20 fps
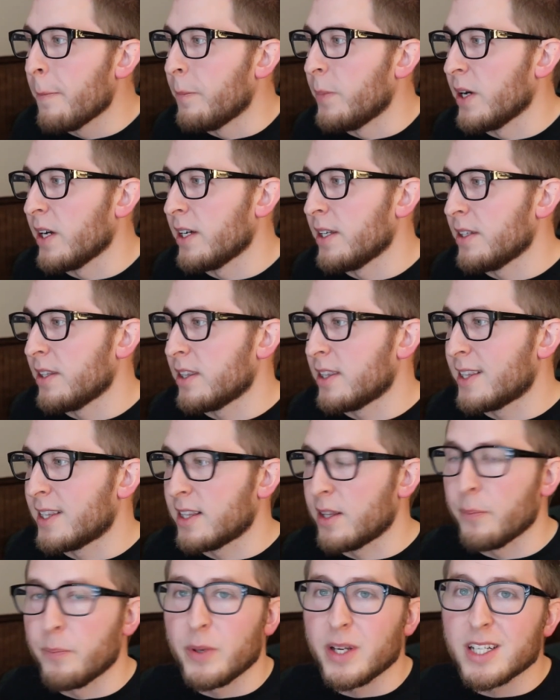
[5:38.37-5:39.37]
But
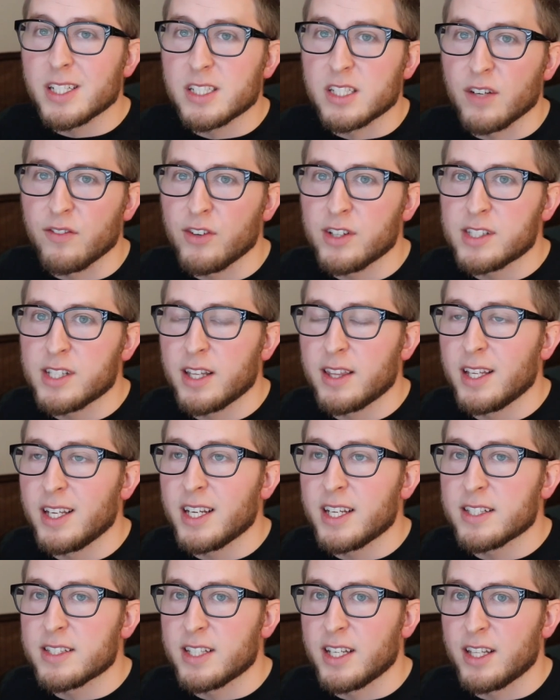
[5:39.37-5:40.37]
the big difference, I
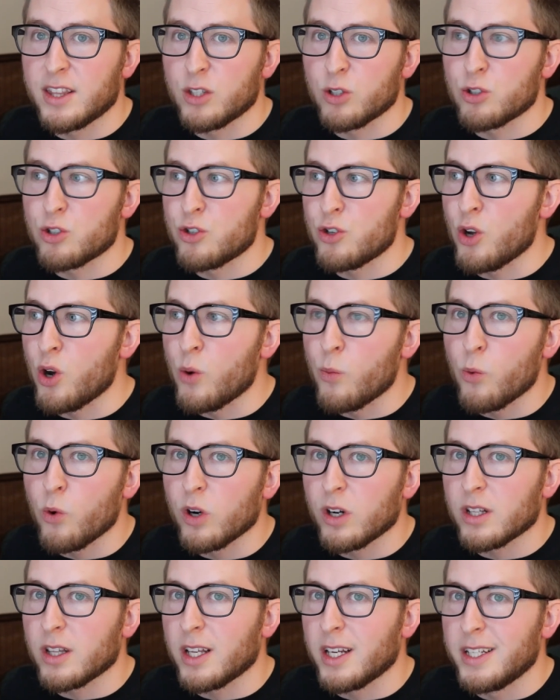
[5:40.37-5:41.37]
think, is that there's no
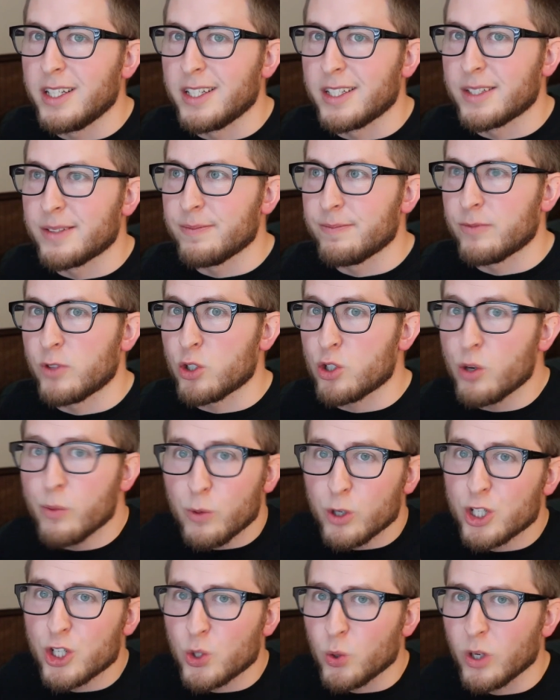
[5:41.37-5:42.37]
more like, there's no
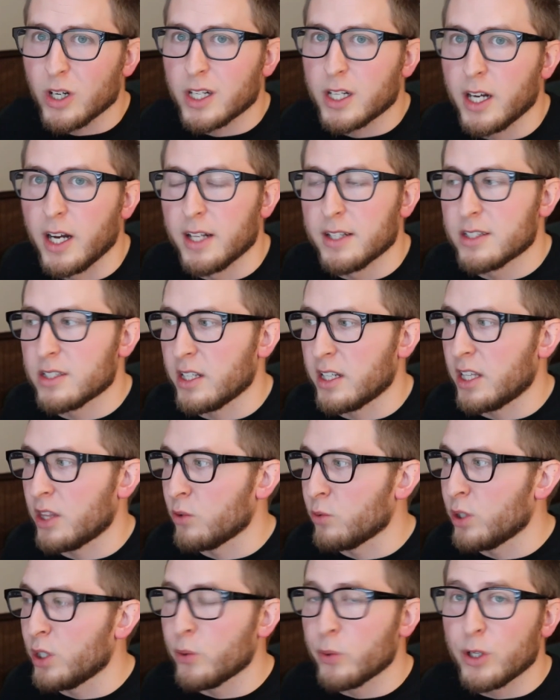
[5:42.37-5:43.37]
more shortcuts. Like in
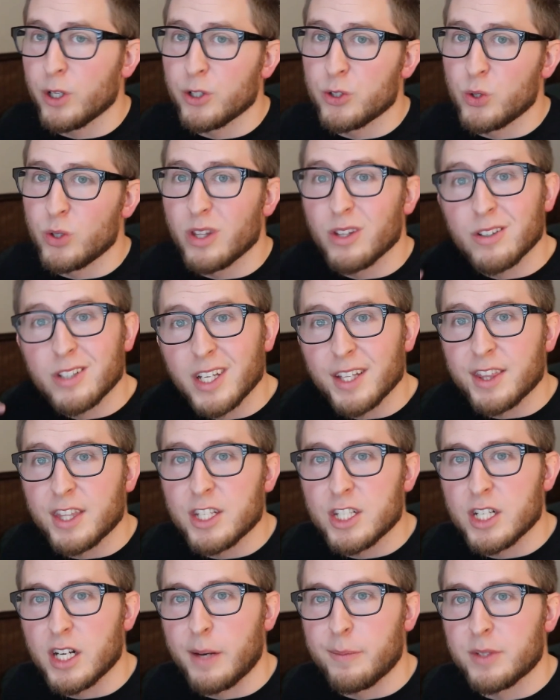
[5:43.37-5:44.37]
the real world, you either get
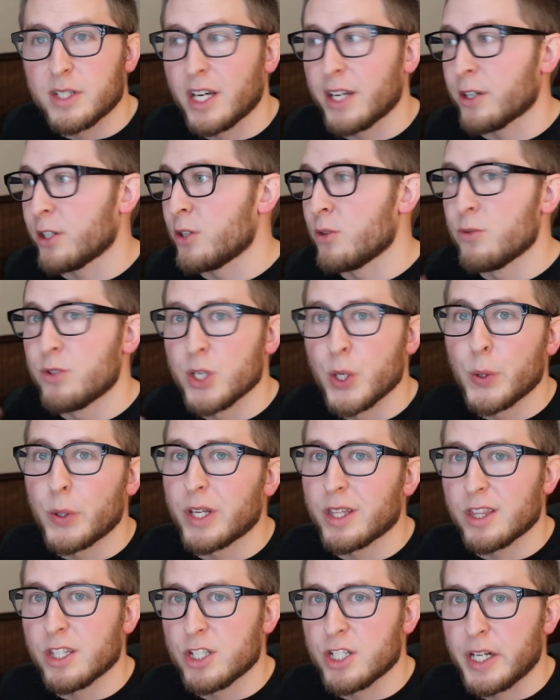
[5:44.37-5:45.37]
the job done or you don't
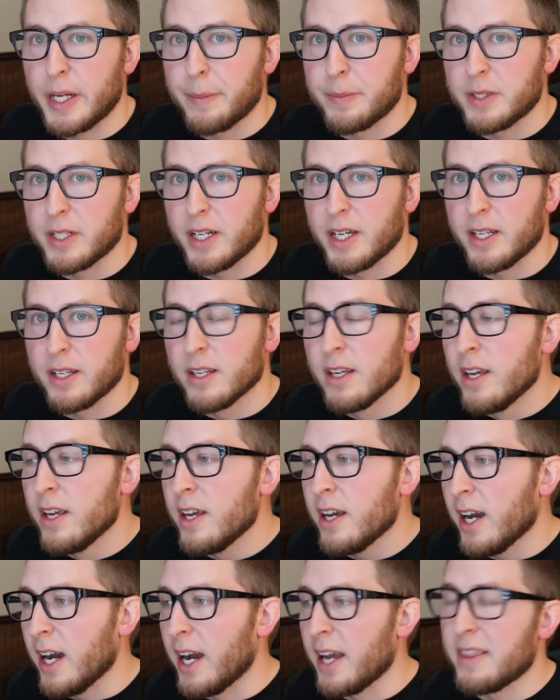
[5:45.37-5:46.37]
get the job done.
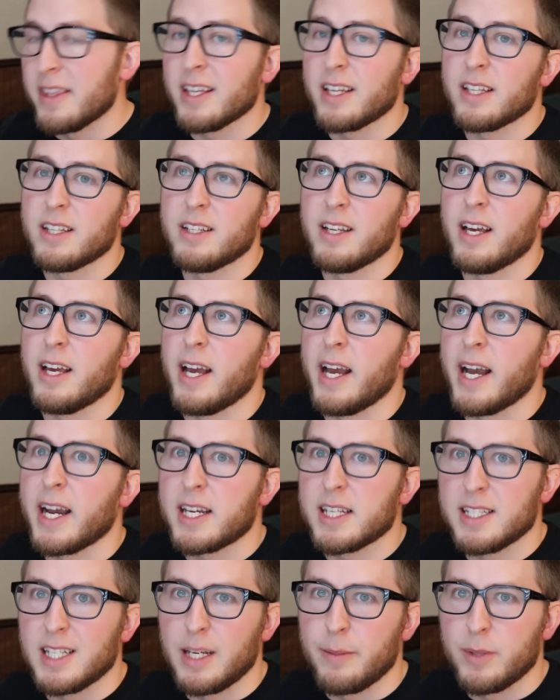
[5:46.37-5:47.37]
Uh, I think in
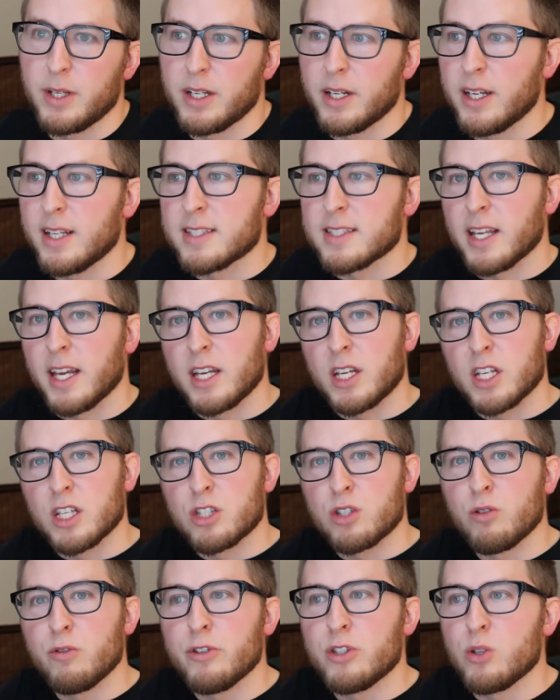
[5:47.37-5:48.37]
academia, it's like
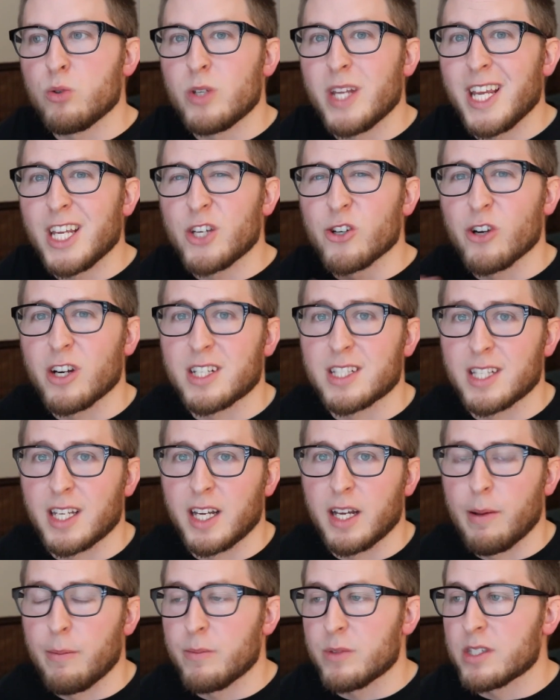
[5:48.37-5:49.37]
as soon as you take your
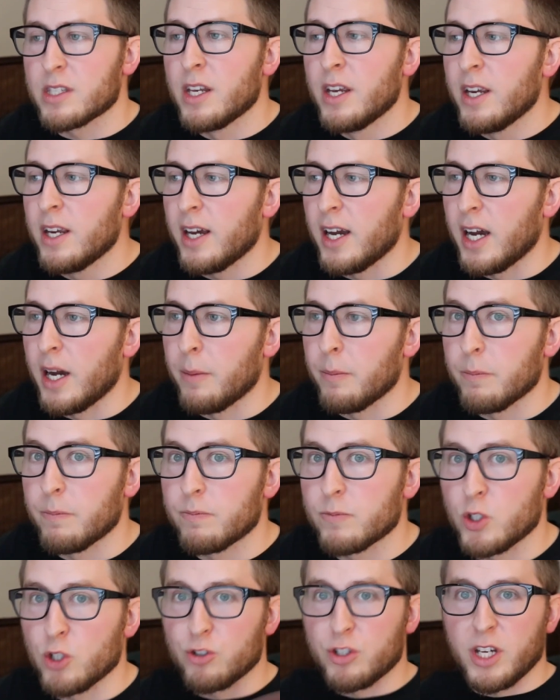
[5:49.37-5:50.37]
exams, um,
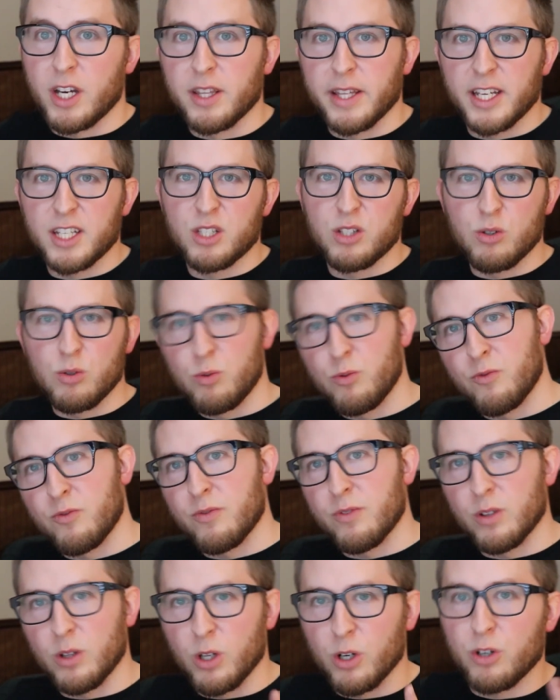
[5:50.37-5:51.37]
you're done. Like you've
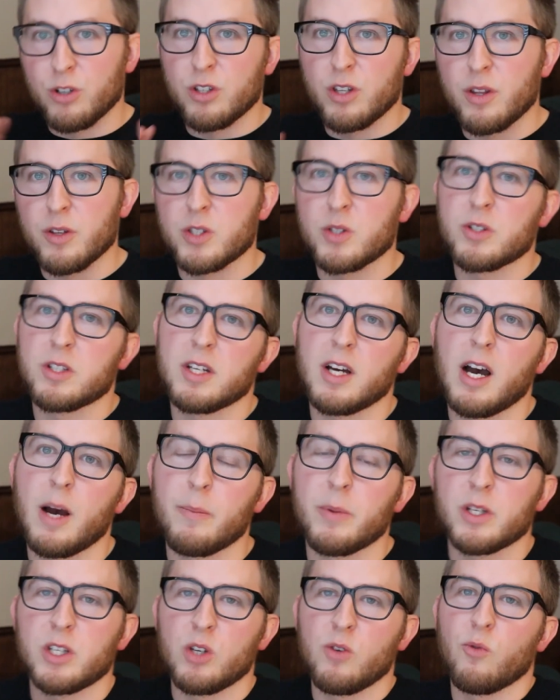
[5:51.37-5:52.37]
learned this
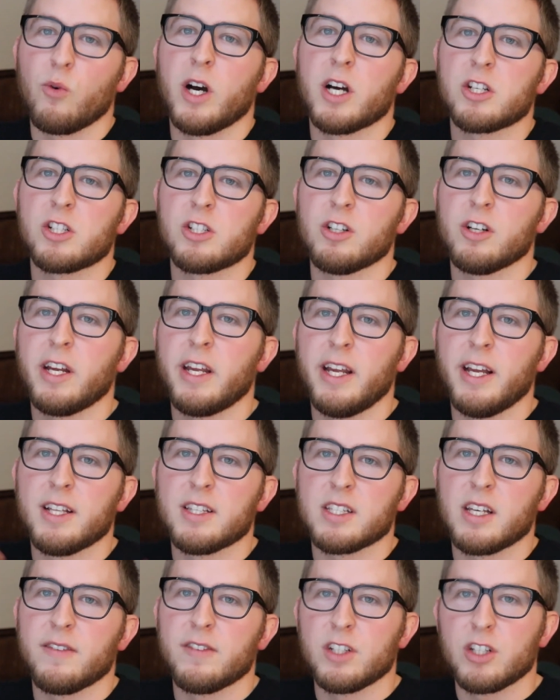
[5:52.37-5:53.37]
topic, you washed your
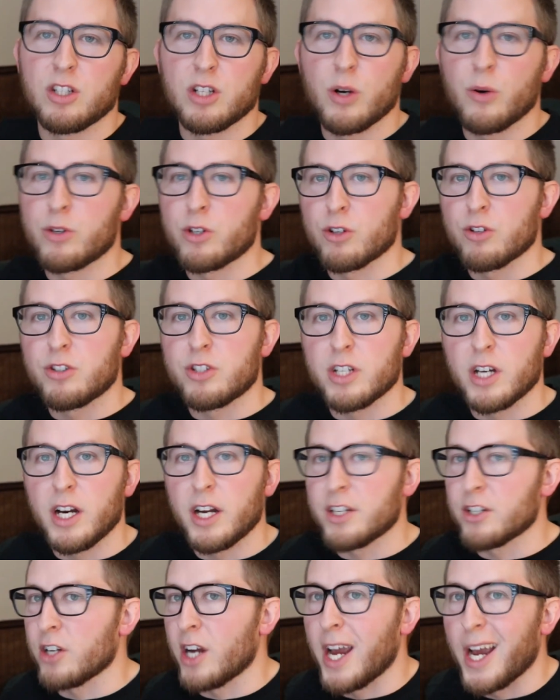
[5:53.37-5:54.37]
hands of it, you know, when you're
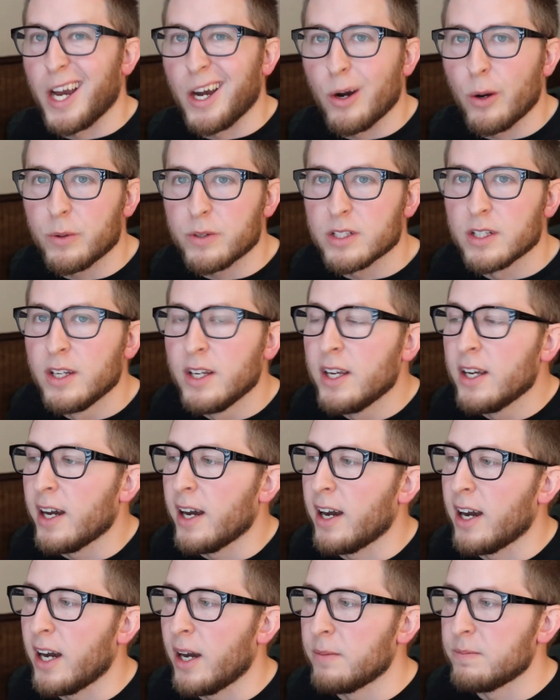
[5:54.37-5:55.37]
done, you're out.
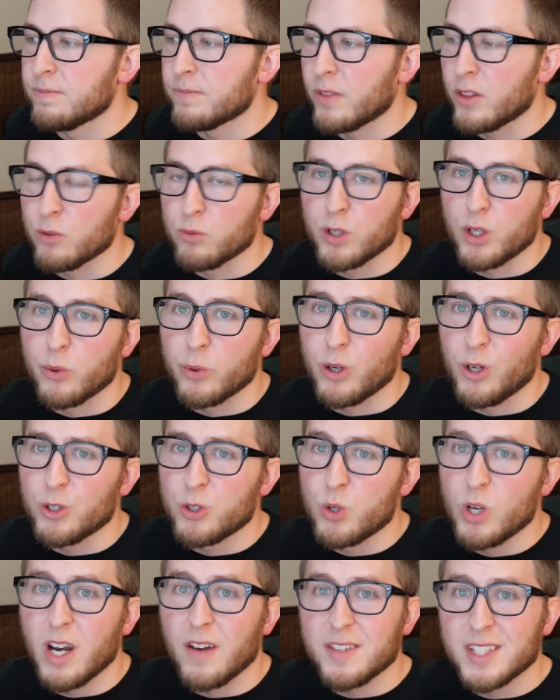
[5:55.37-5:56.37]
Um, the real
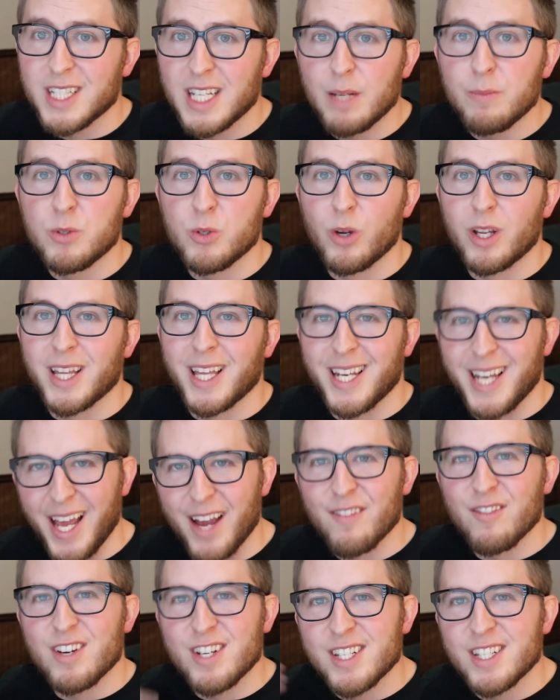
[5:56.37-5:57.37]
world, you have to keep doing that
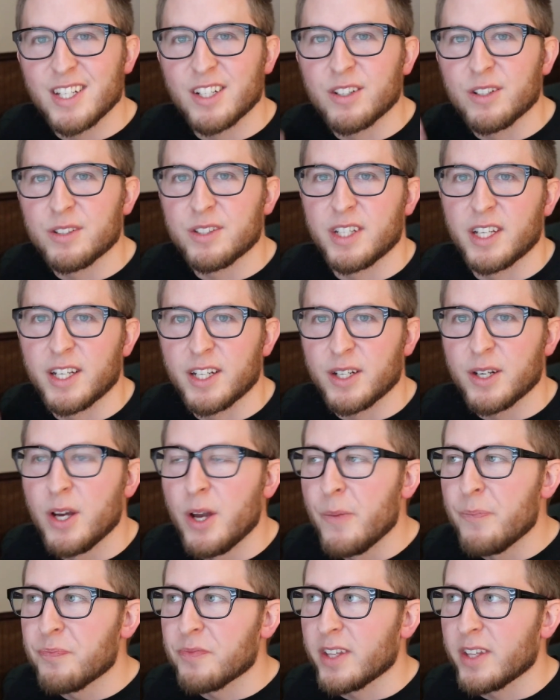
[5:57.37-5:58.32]
every single day.